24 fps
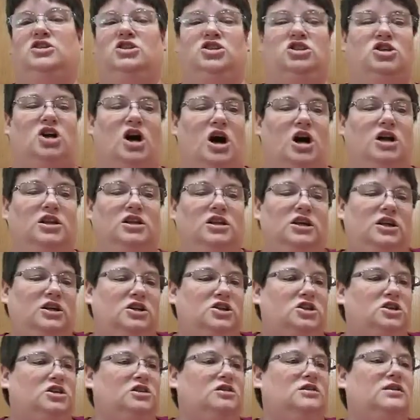Jolly
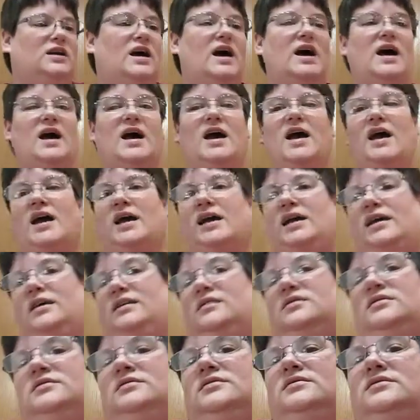
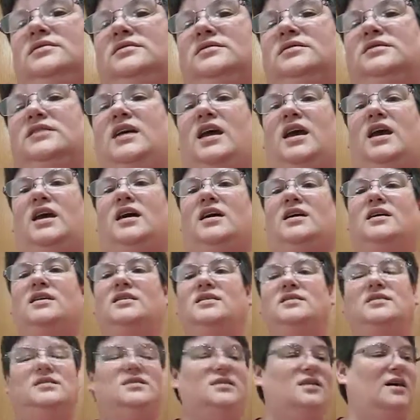July.
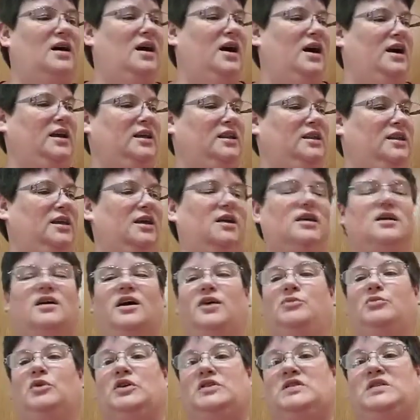And I think
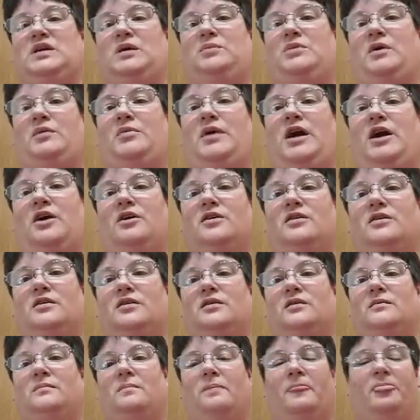I'm mostly prepared.
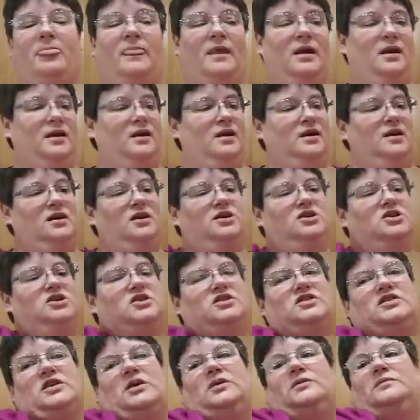
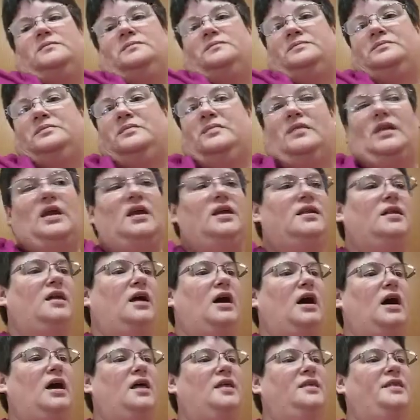So
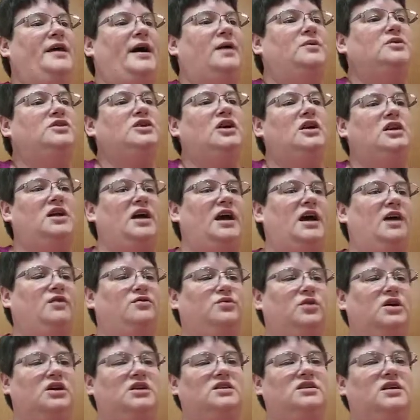that was all I have
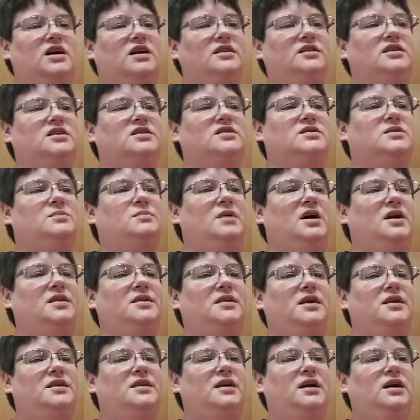worked on this month,
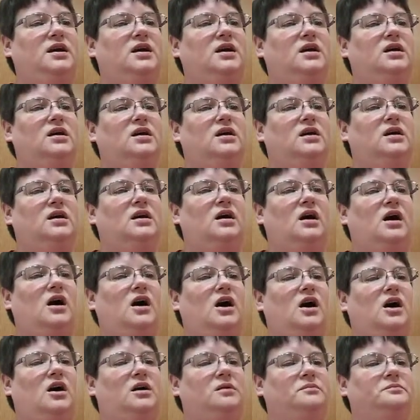I think.
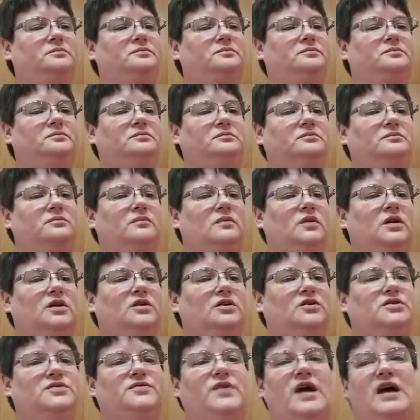Um,
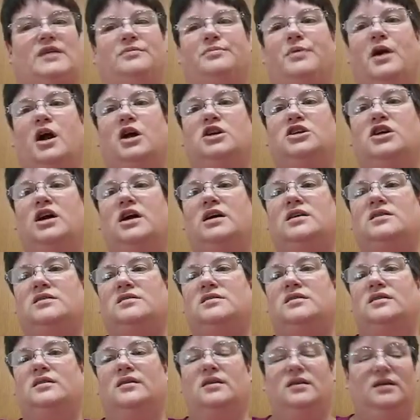those five
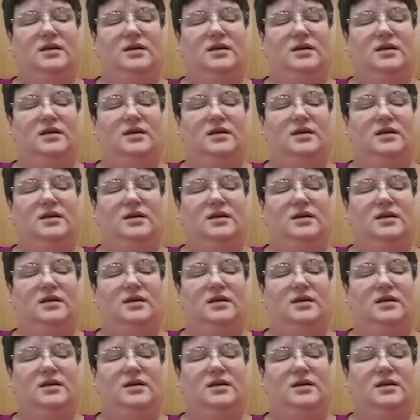projects.